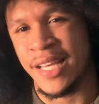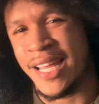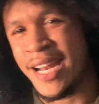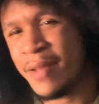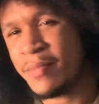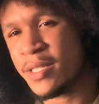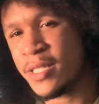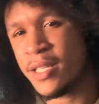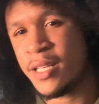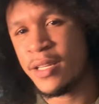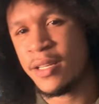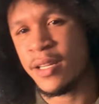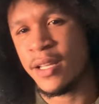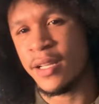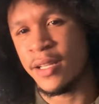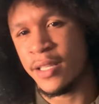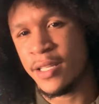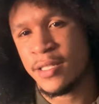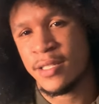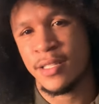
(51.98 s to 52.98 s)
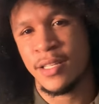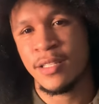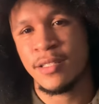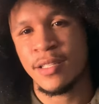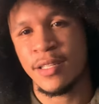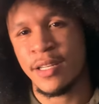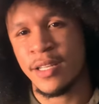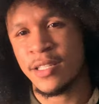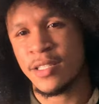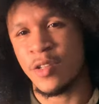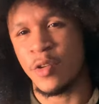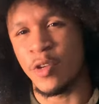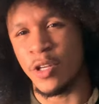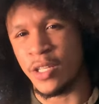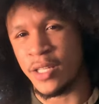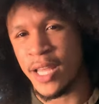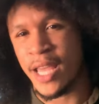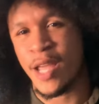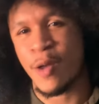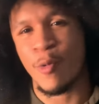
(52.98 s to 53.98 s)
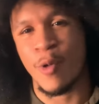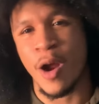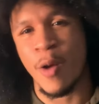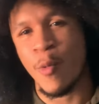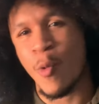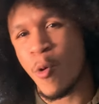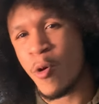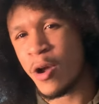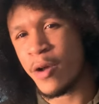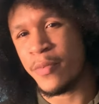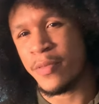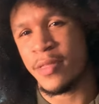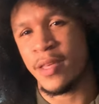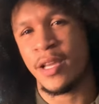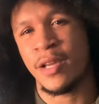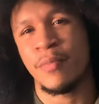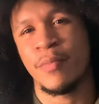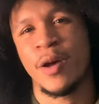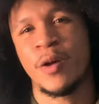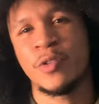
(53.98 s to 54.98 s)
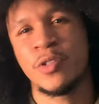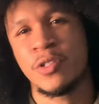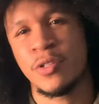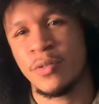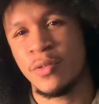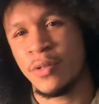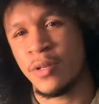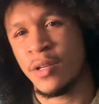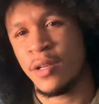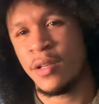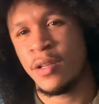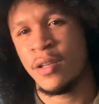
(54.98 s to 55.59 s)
And I'm sitting there listening to this on a day where I woke up thinking about you